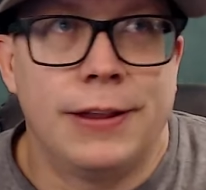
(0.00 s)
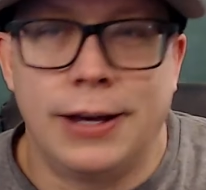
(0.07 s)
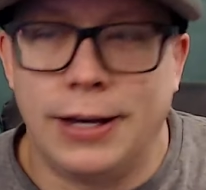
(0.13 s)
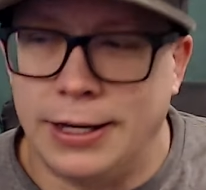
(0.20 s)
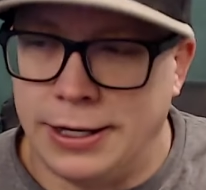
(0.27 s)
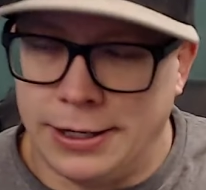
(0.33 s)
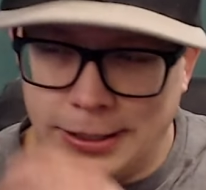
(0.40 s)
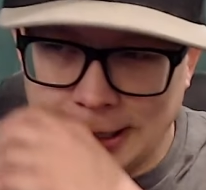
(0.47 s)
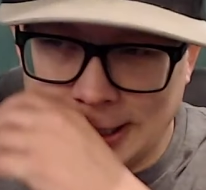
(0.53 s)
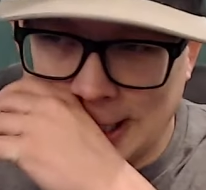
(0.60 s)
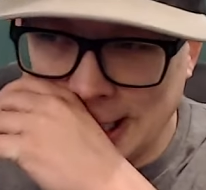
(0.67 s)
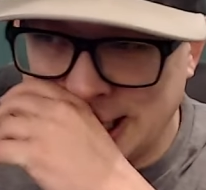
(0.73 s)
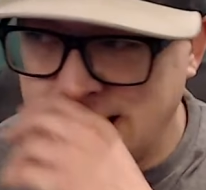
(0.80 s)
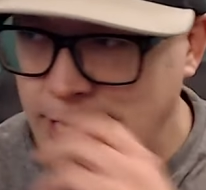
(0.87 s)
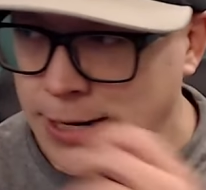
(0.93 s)
a
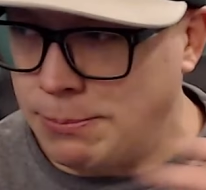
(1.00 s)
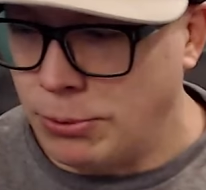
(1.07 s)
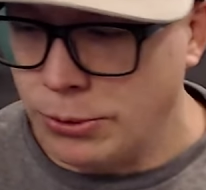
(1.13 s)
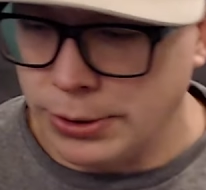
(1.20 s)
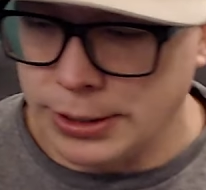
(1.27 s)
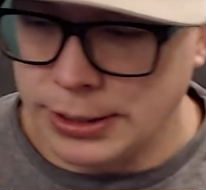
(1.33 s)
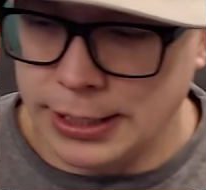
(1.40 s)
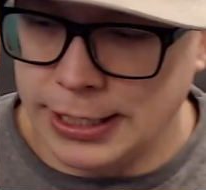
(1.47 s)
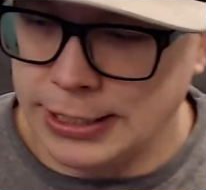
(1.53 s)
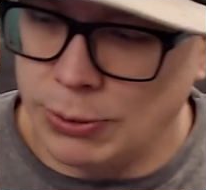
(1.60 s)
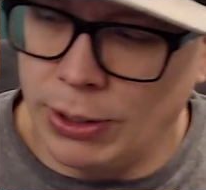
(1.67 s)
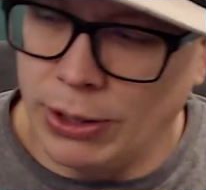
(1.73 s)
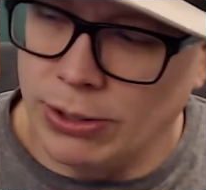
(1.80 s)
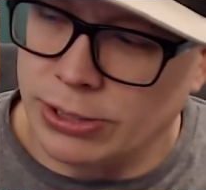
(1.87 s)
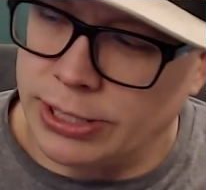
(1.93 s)
skateboarder. It's
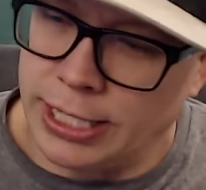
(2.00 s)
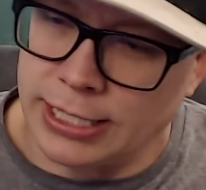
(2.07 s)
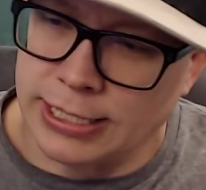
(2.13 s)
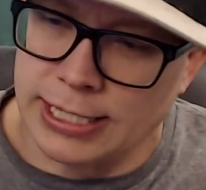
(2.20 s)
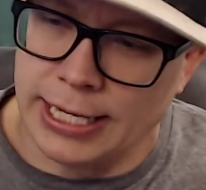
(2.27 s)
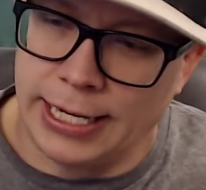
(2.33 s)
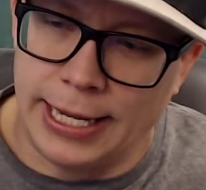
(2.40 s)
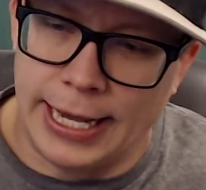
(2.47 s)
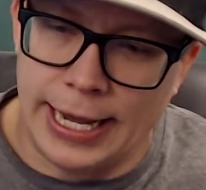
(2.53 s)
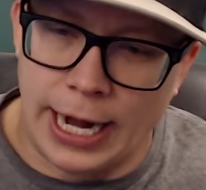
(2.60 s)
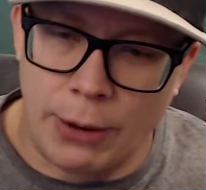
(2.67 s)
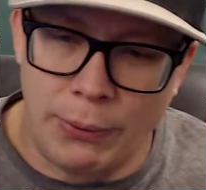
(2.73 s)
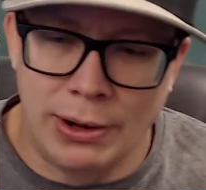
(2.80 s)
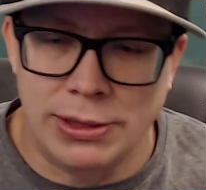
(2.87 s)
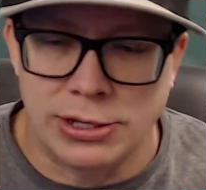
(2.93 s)
one of those things, and I
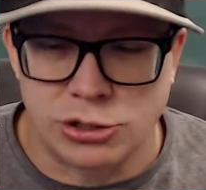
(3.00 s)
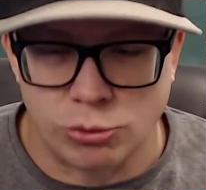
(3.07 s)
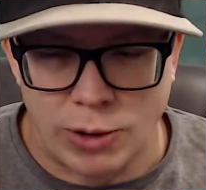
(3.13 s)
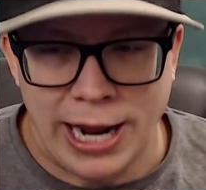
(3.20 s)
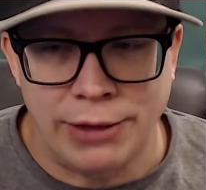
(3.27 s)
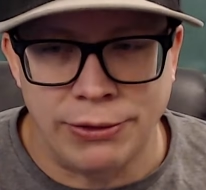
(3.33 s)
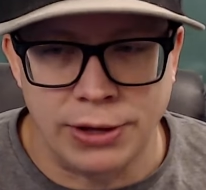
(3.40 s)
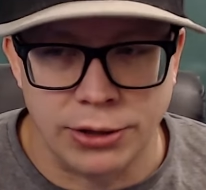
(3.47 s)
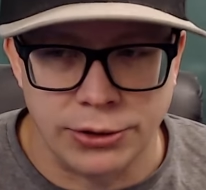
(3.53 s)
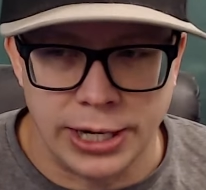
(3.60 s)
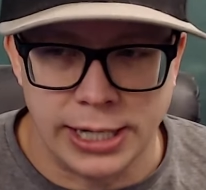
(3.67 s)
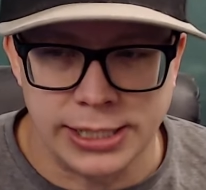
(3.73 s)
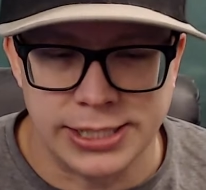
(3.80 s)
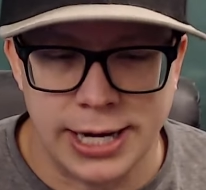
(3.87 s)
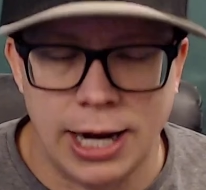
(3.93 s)
went on this rant the other
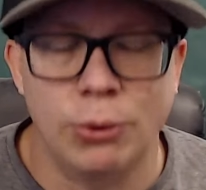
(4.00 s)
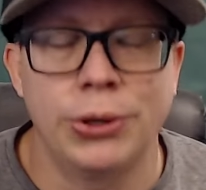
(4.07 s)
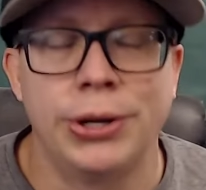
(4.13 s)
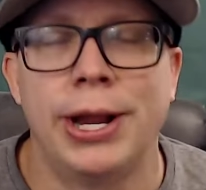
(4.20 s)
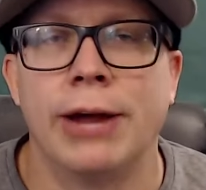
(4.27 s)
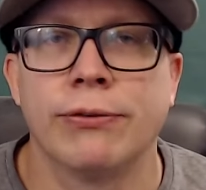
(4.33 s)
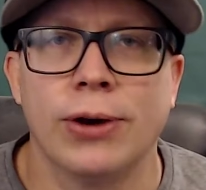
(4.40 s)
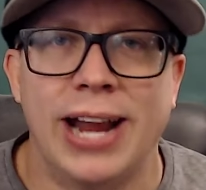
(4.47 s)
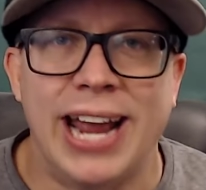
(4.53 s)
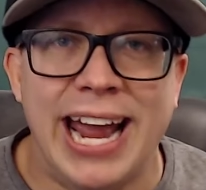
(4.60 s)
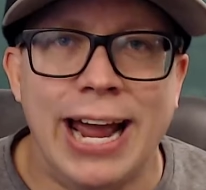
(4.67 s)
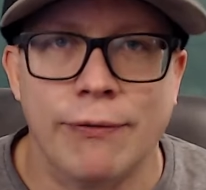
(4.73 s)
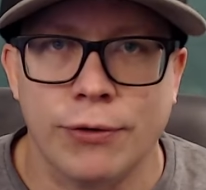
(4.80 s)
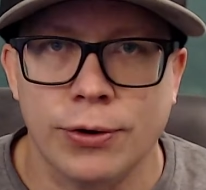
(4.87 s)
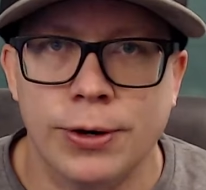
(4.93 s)
day. I said I will never,
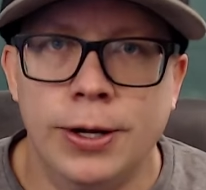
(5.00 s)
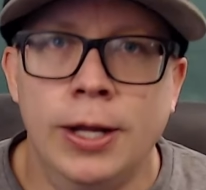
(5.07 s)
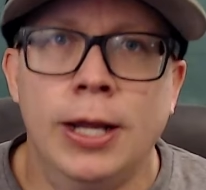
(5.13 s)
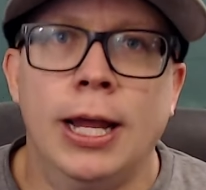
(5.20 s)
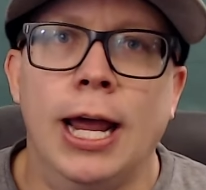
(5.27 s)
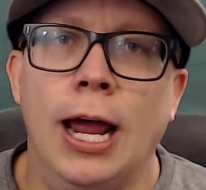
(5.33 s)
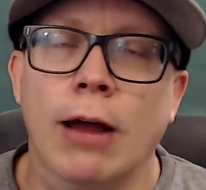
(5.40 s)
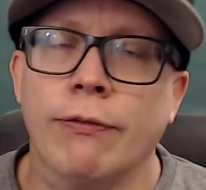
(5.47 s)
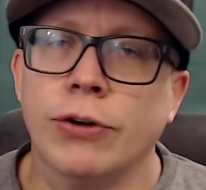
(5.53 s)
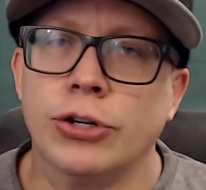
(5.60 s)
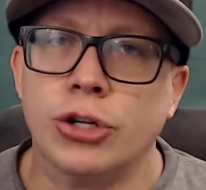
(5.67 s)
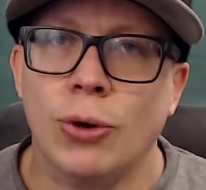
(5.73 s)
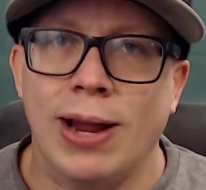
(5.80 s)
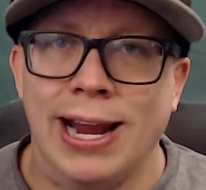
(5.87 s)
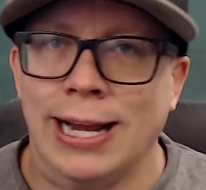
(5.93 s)
ever, ever
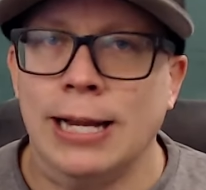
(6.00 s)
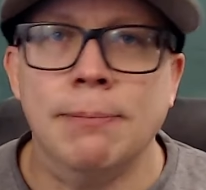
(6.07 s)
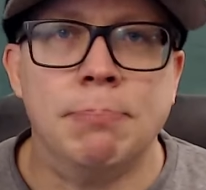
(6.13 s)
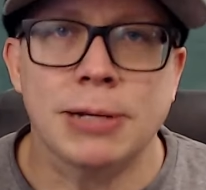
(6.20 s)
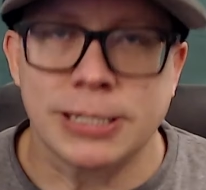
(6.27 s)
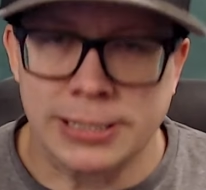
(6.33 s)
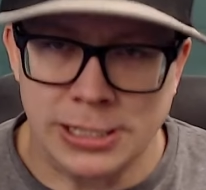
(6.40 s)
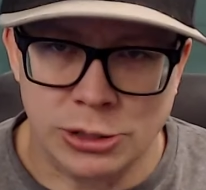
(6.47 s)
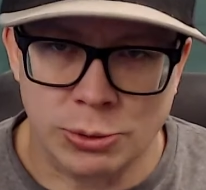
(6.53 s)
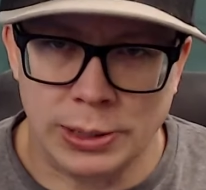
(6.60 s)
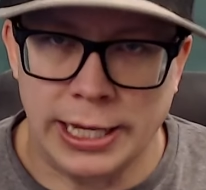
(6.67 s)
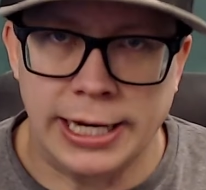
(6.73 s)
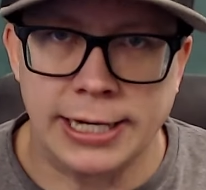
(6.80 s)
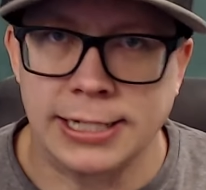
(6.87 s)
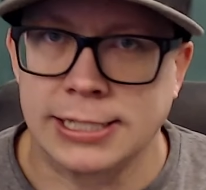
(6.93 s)
do any business
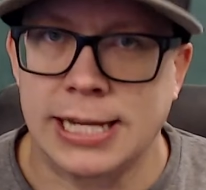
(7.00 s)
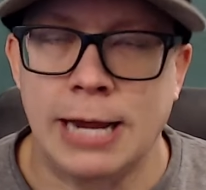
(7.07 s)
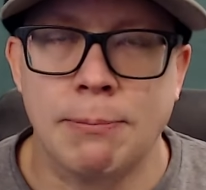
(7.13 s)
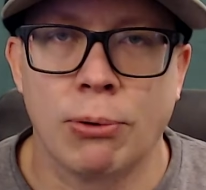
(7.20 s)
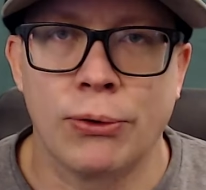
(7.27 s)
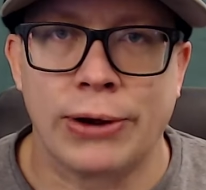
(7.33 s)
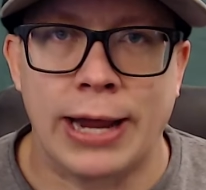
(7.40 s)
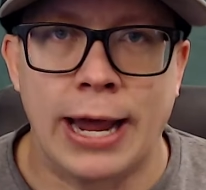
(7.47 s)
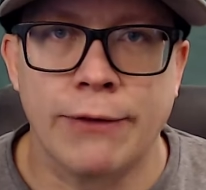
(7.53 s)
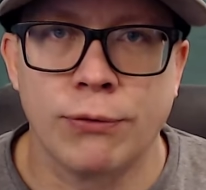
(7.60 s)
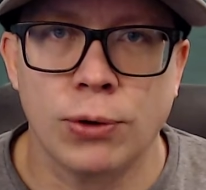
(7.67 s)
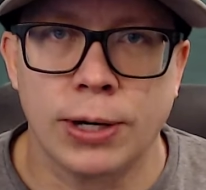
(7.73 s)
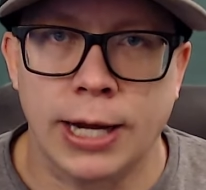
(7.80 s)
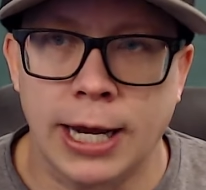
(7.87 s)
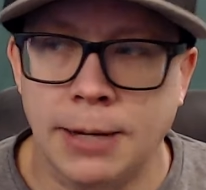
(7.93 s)
related to skateboarding
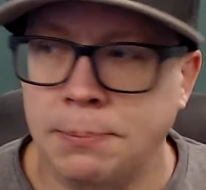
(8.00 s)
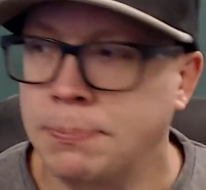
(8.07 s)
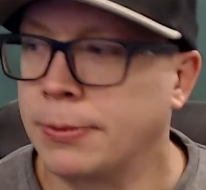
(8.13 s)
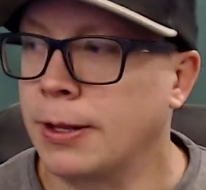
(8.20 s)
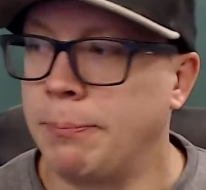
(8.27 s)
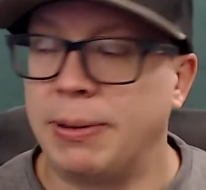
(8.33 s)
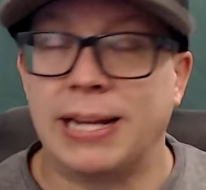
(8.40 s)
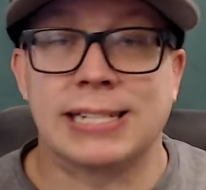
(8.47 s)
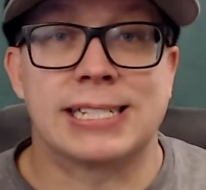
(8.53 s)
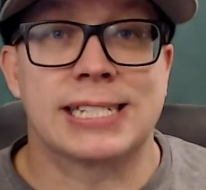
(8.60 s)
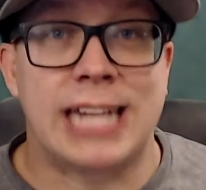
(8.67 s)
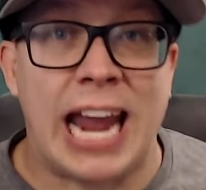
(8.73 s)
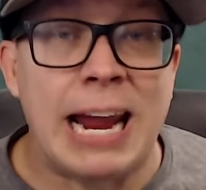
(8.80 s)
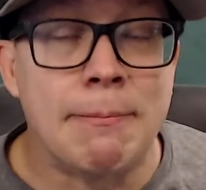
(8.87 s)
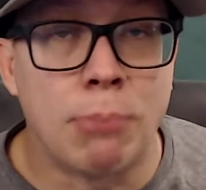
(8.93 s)
ever again, because
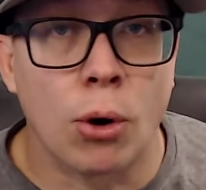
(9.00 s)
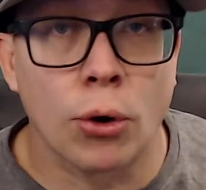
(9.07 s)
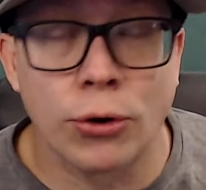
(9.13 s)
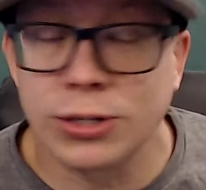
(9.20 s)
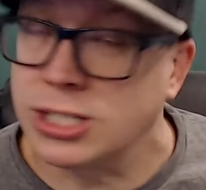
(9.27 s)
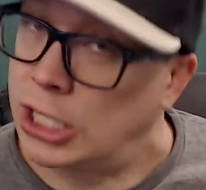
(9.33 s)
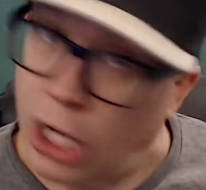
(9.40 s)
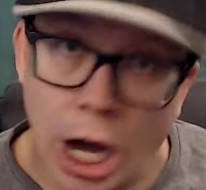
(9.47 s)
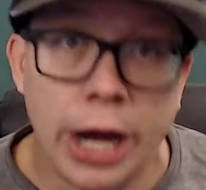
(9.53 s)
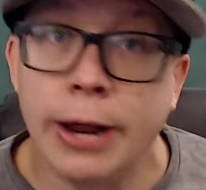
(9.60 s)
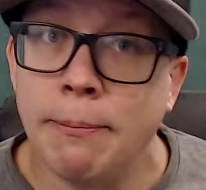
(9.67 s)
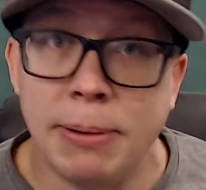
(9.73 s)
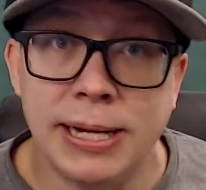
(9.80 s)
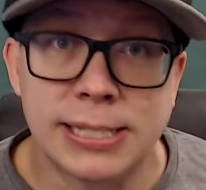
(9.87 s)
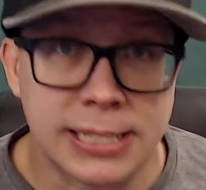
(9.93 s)
skateboarders
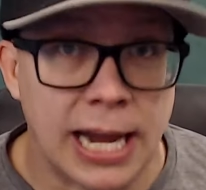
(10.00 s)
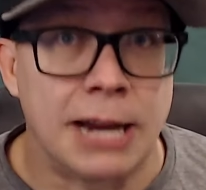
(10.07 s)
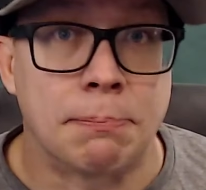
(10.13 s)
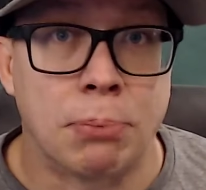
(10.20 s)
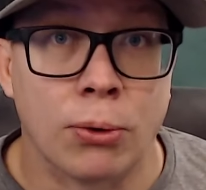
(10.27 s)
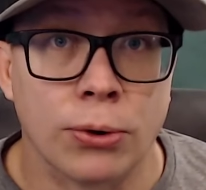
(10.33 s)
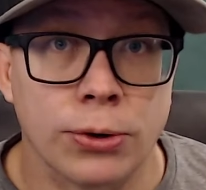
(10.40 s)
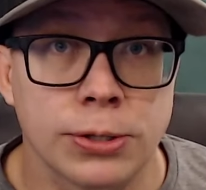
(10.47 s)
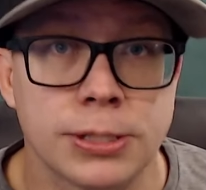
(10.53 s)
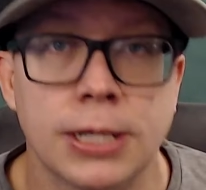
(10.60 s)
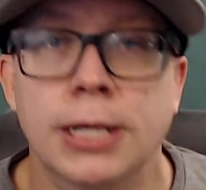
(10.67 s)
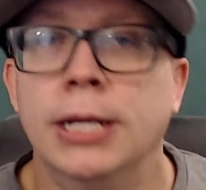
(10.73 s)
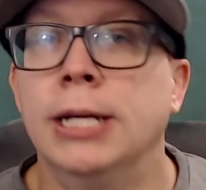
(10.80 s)
gonna be skateboarders.